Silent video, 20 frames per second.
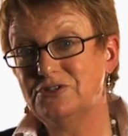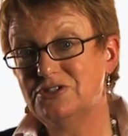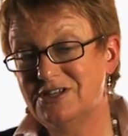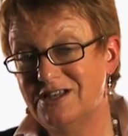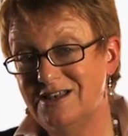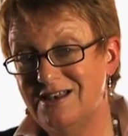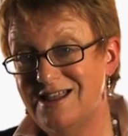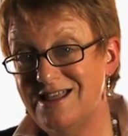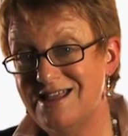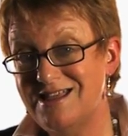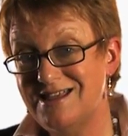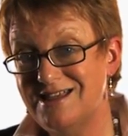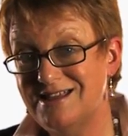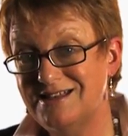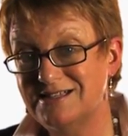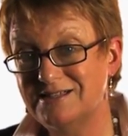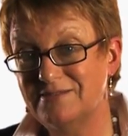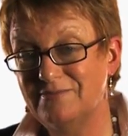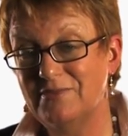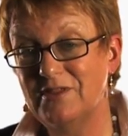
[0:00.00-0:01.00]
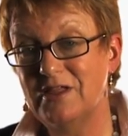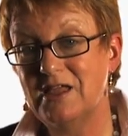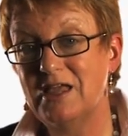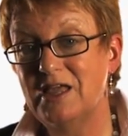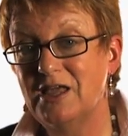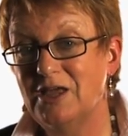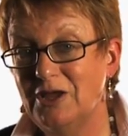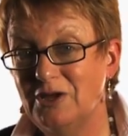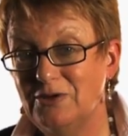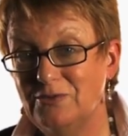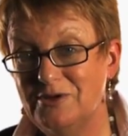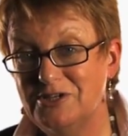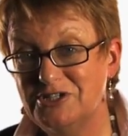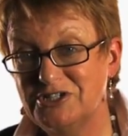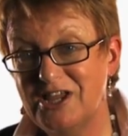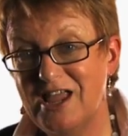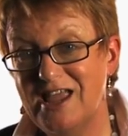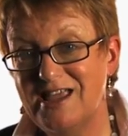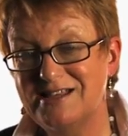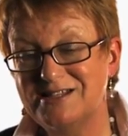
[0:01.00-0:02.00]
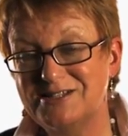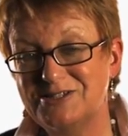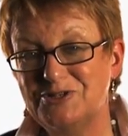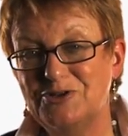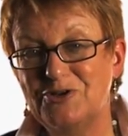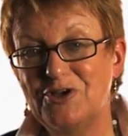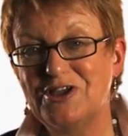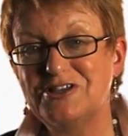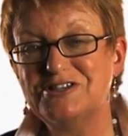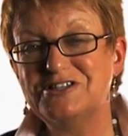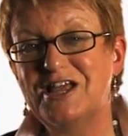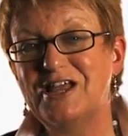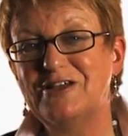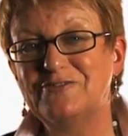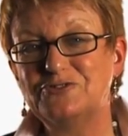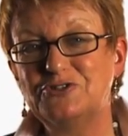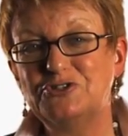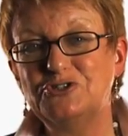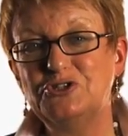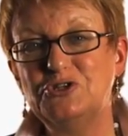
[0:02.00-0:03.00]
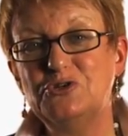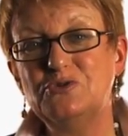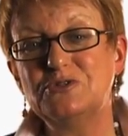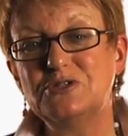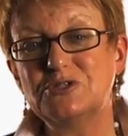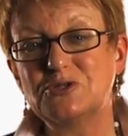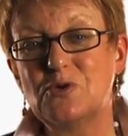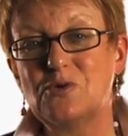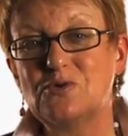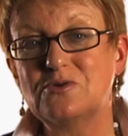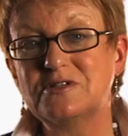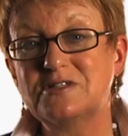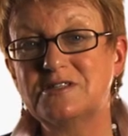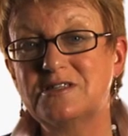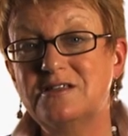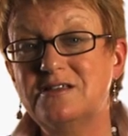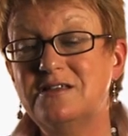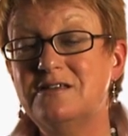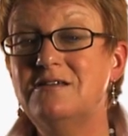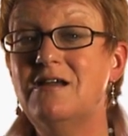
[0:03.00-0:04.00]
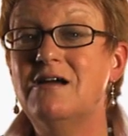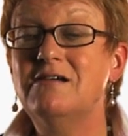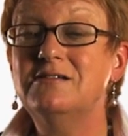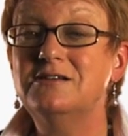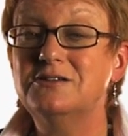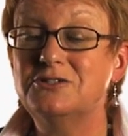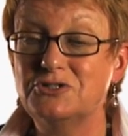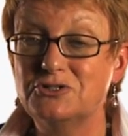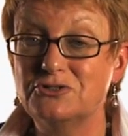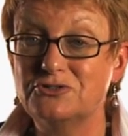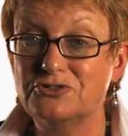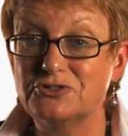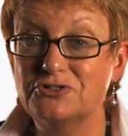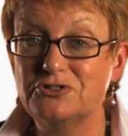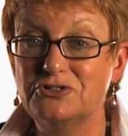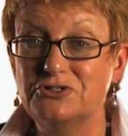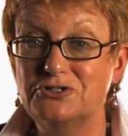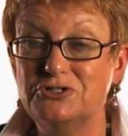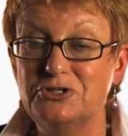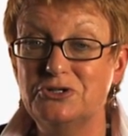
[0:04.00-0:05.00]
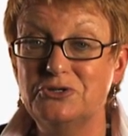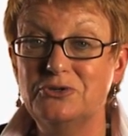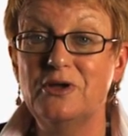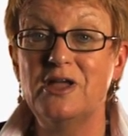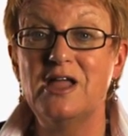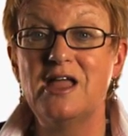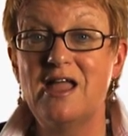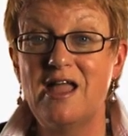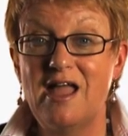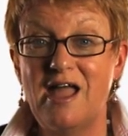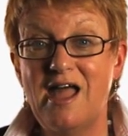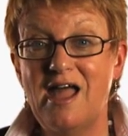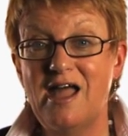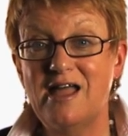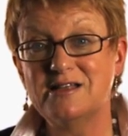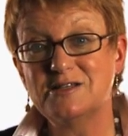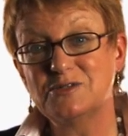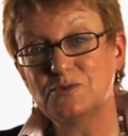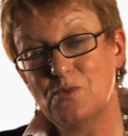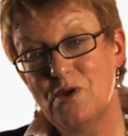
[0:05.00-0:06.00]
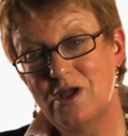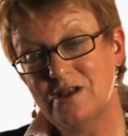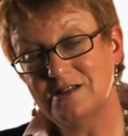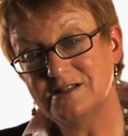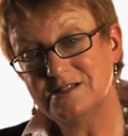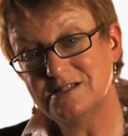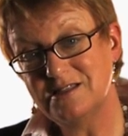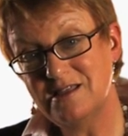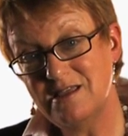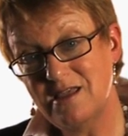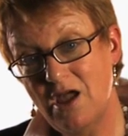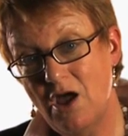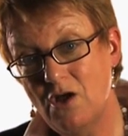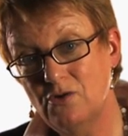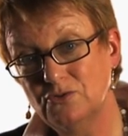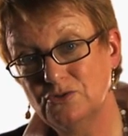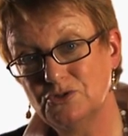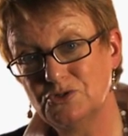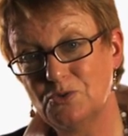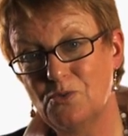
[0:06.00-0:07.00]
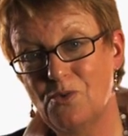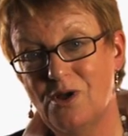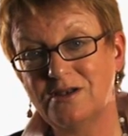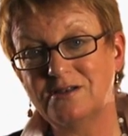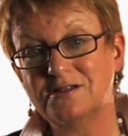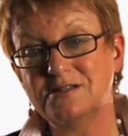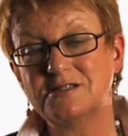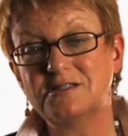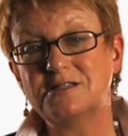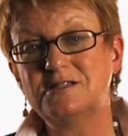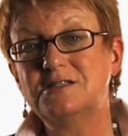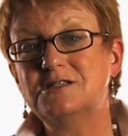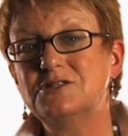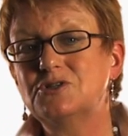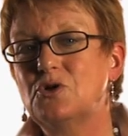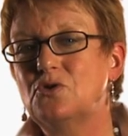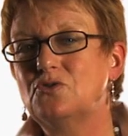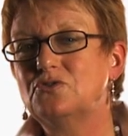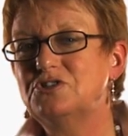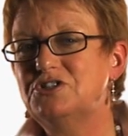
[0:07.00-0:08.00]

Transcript: to lead, in which case you're going to have to choose songs that younger children can do as well as the older ones. This is called